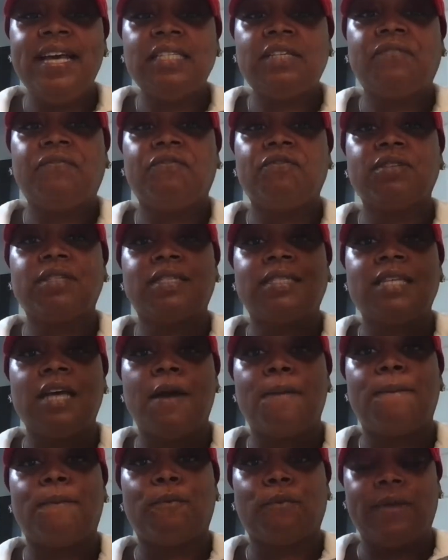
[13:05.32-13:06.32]
for
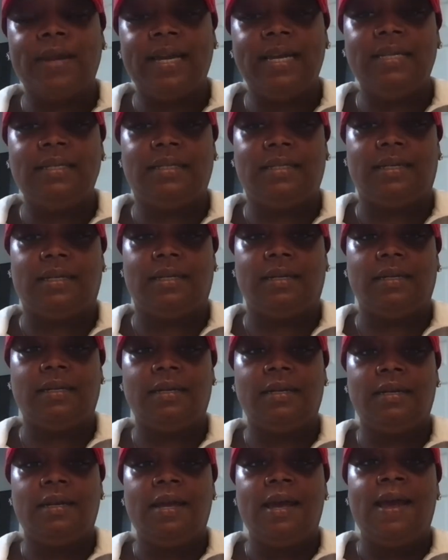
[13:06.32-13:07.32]
some reason,
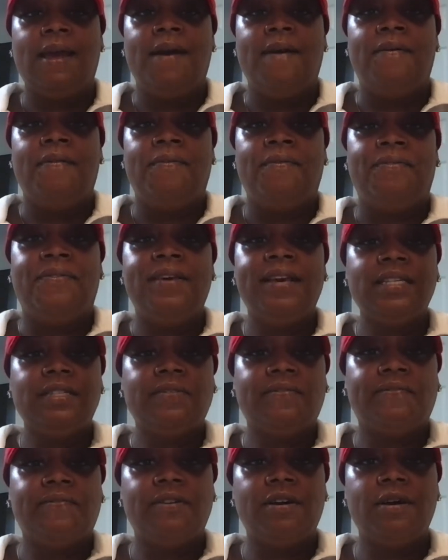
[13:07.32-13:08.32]
this
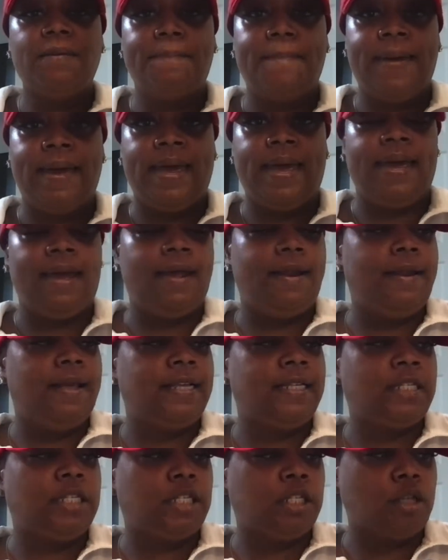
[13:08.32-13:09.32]
footbed
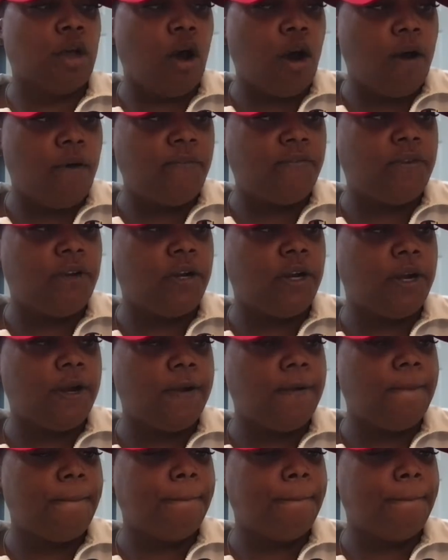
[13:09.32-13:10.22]
is softer,